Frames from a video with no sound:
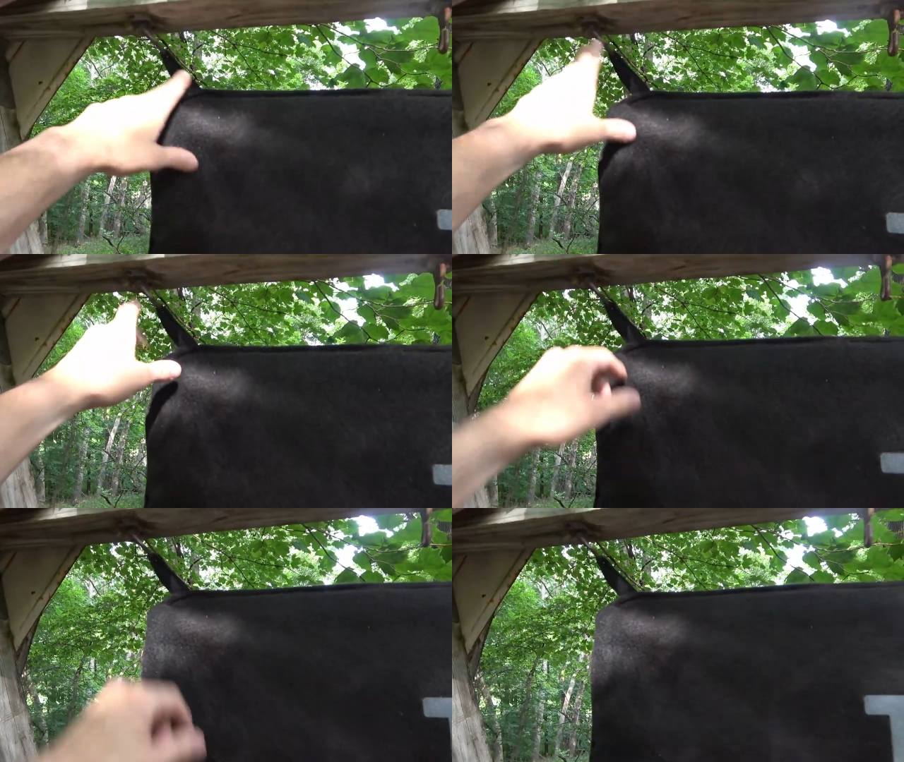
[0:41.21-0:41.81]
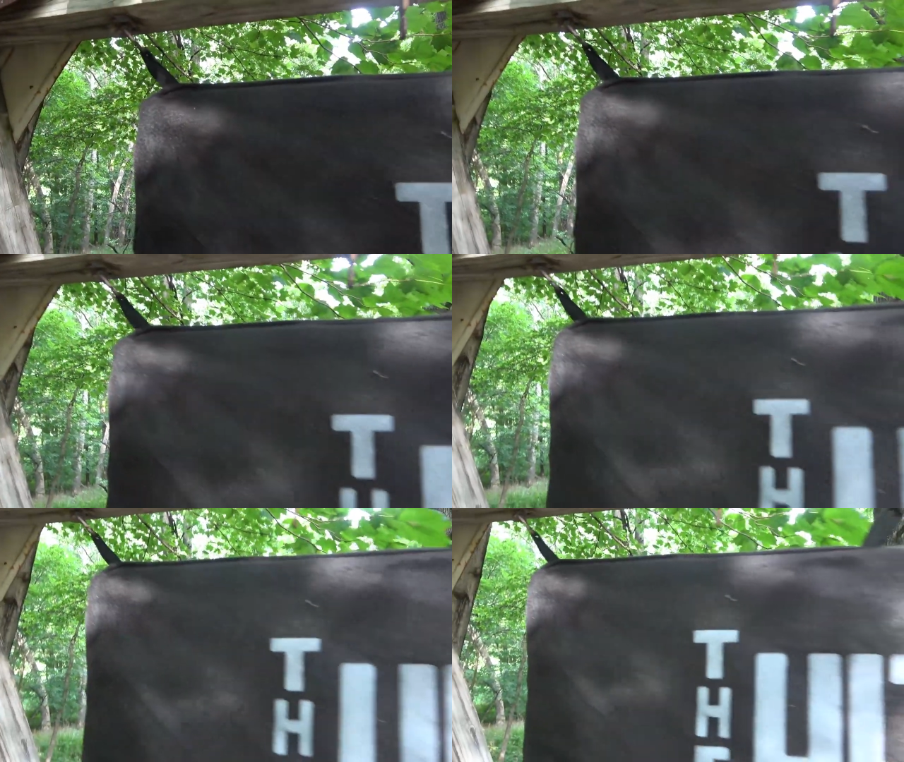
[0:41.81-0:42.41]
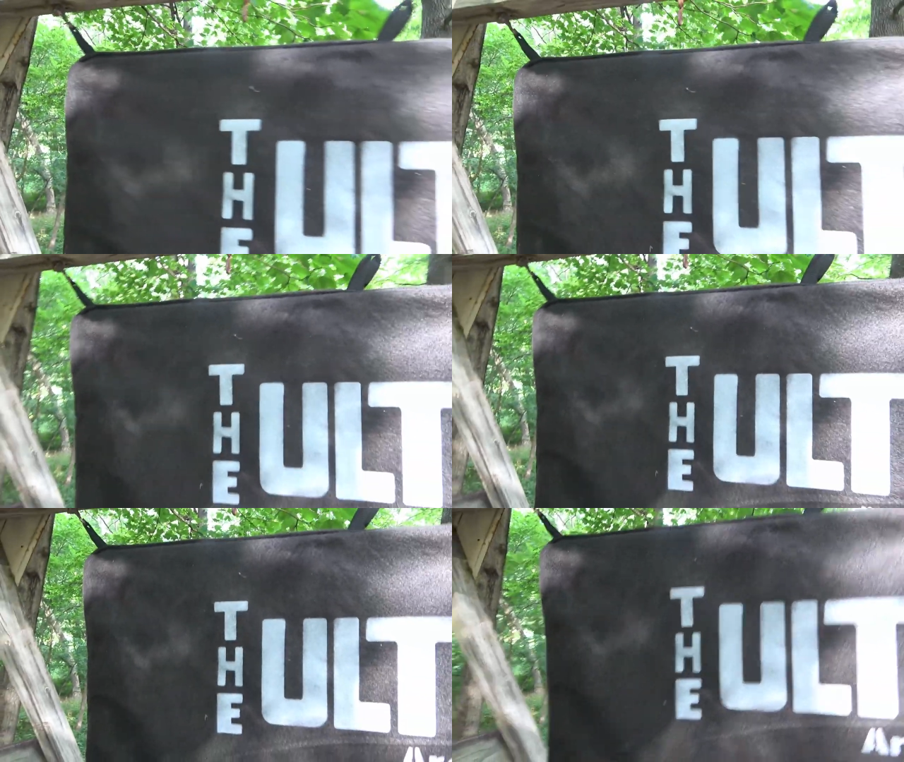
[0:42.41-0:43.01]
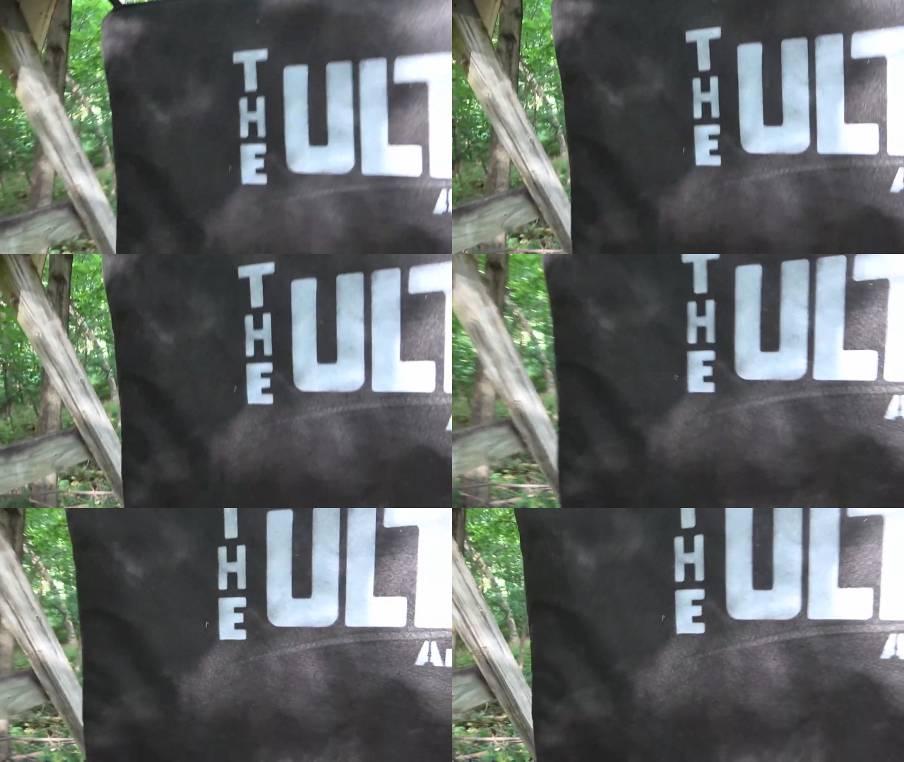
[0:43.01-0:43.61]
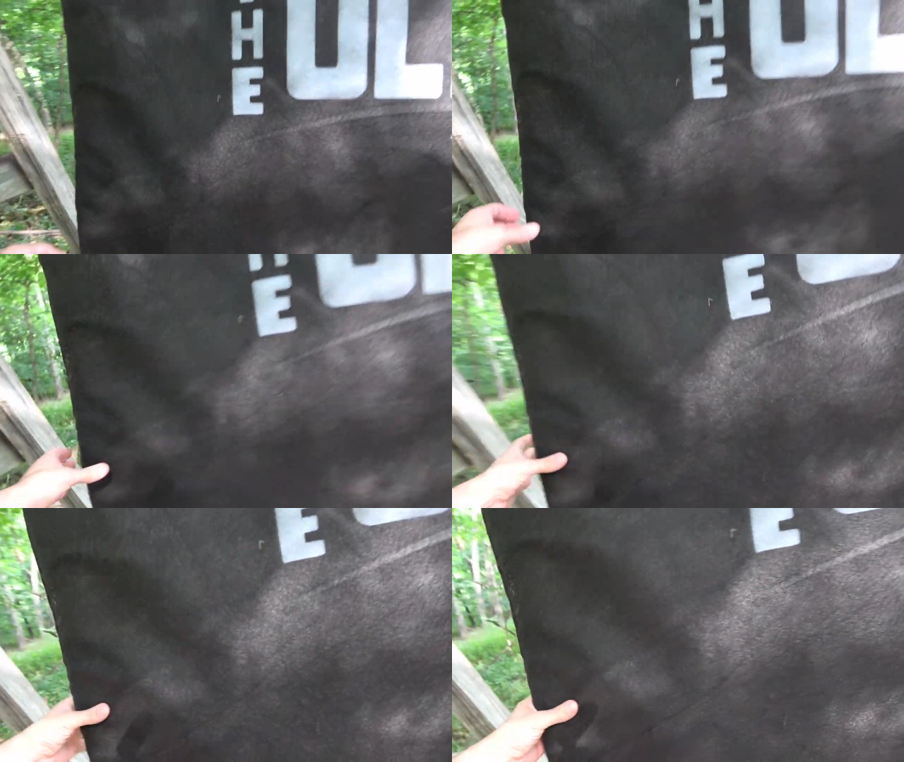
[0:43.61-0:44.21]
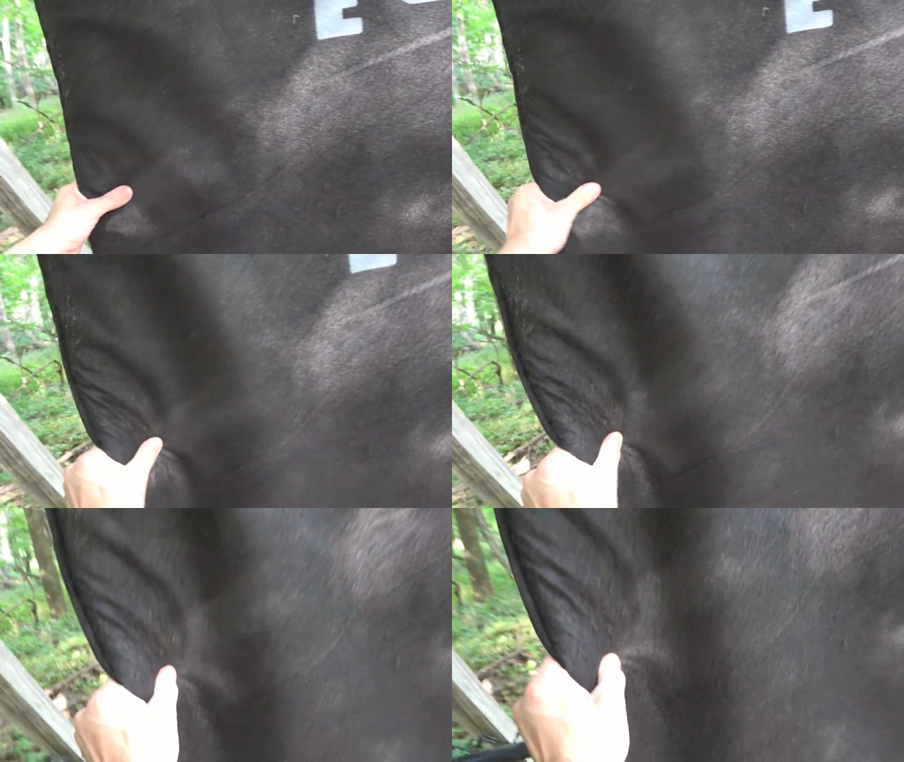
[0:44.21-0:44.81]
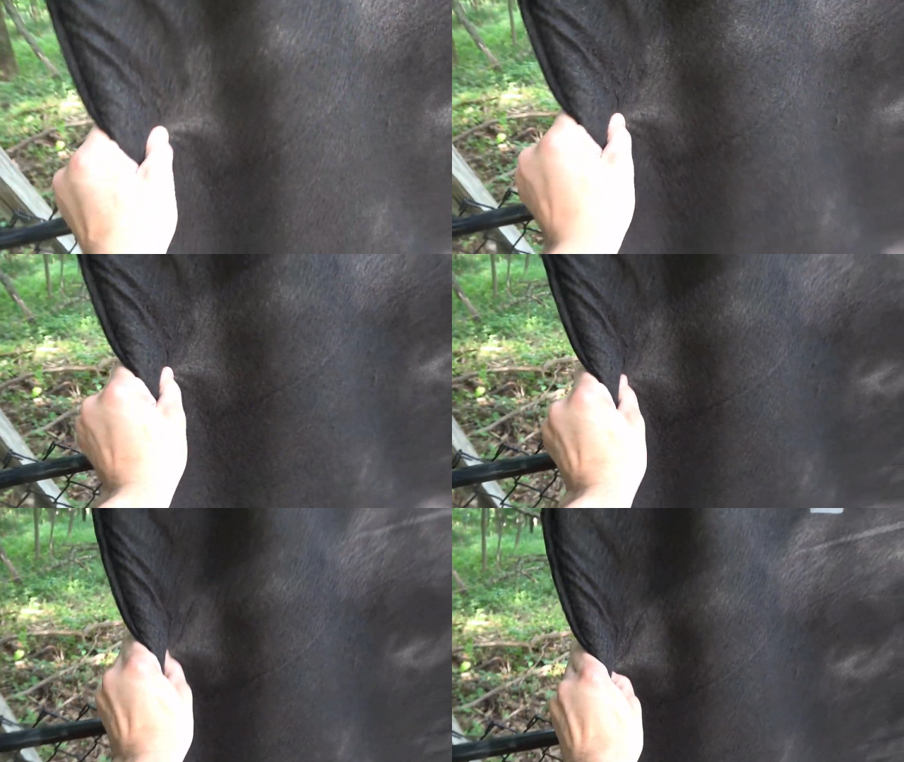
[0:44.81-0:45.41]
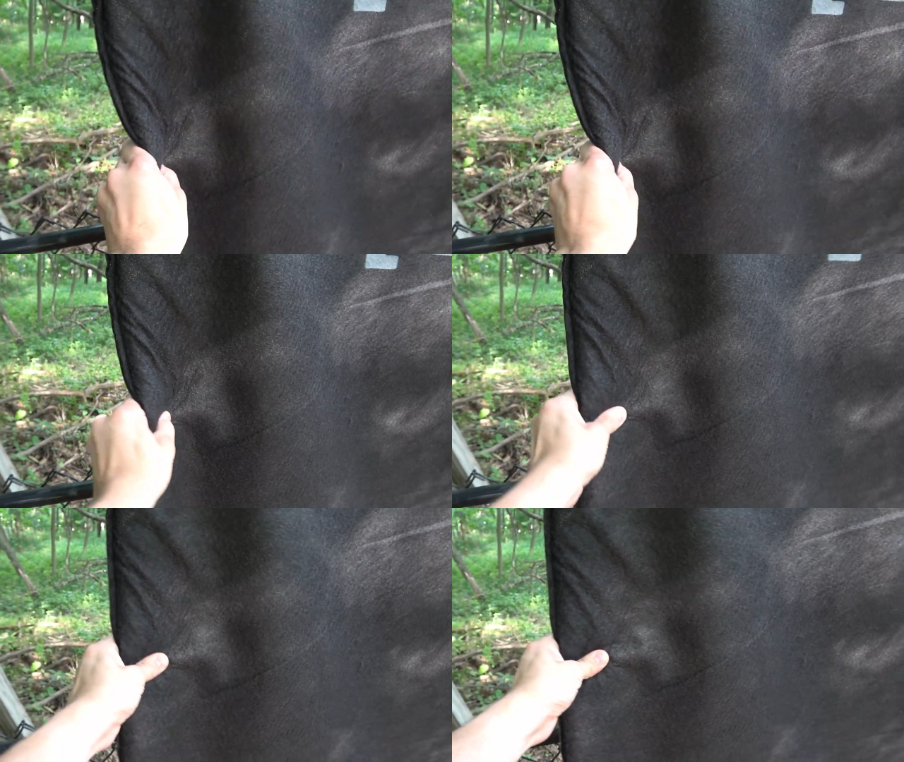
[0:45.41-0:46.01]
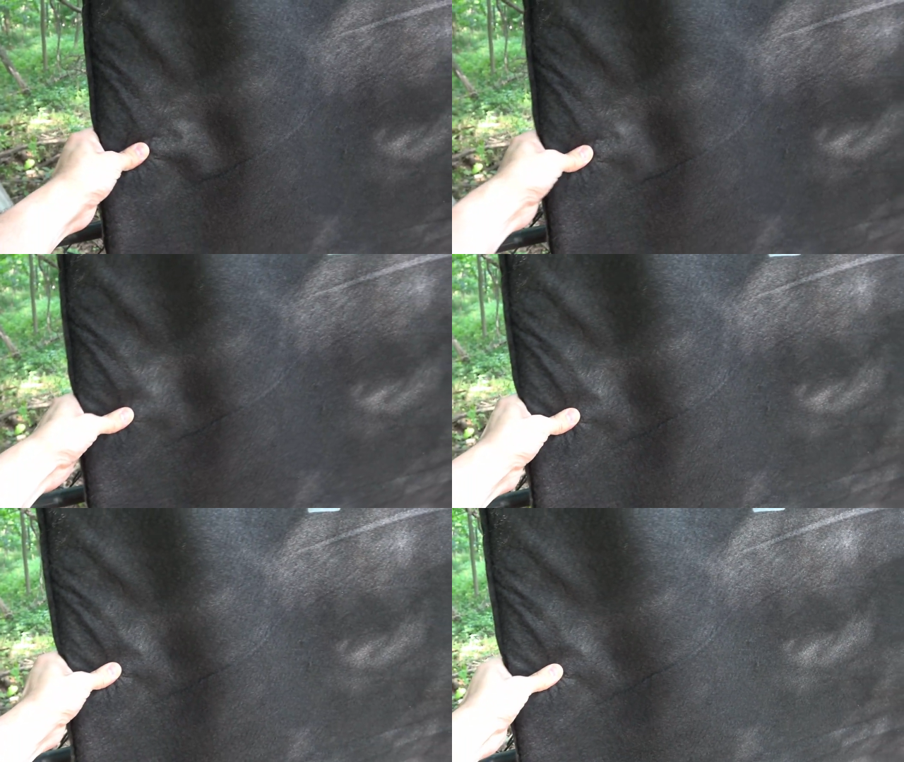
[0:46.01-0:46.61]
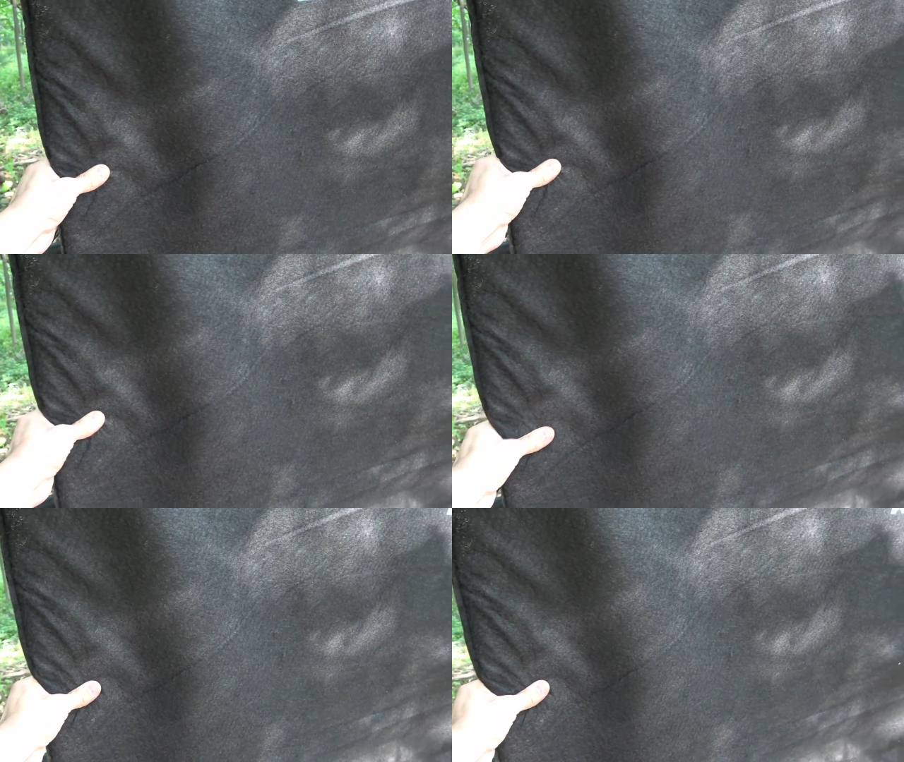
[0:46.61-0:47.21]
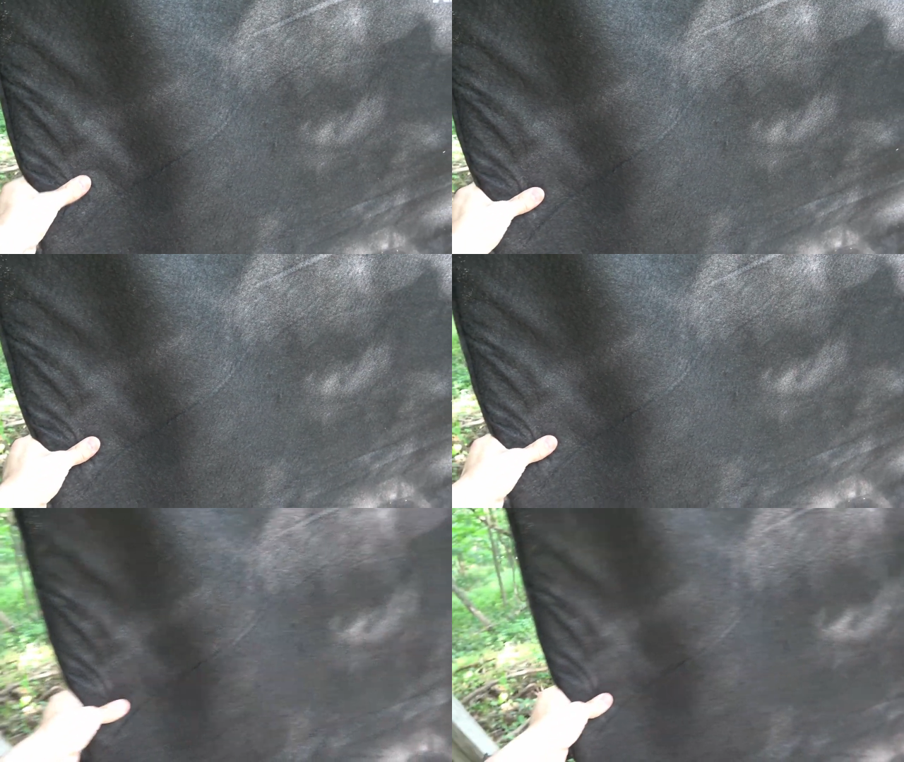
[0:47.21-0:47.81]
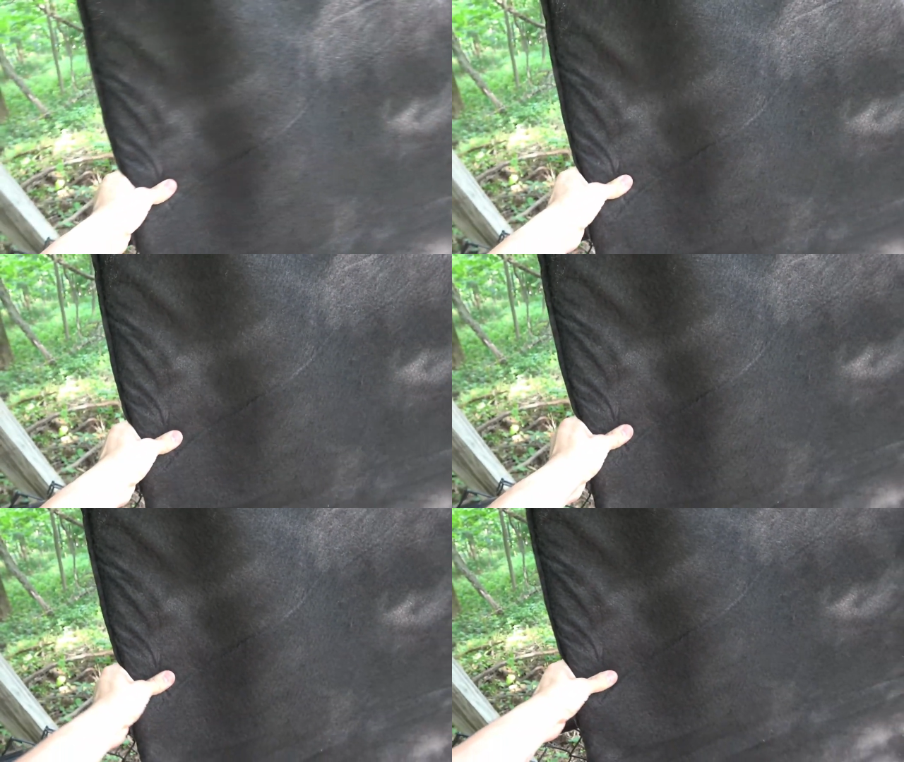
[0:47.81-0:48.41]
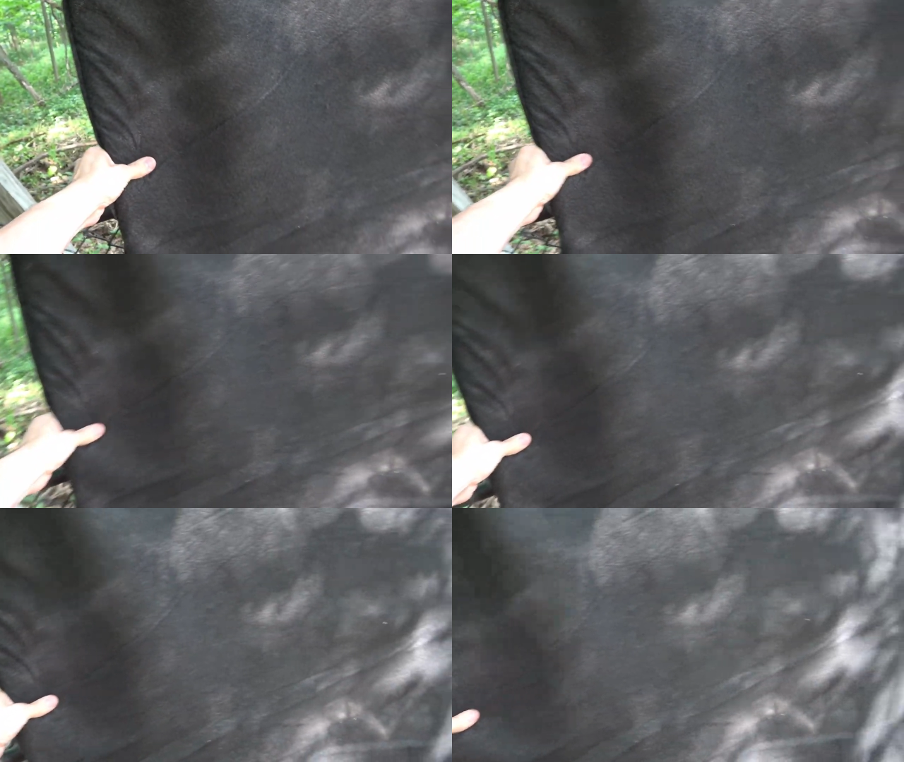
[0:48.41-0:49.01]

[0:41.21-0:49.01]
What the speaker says: [unreadable: no face in view]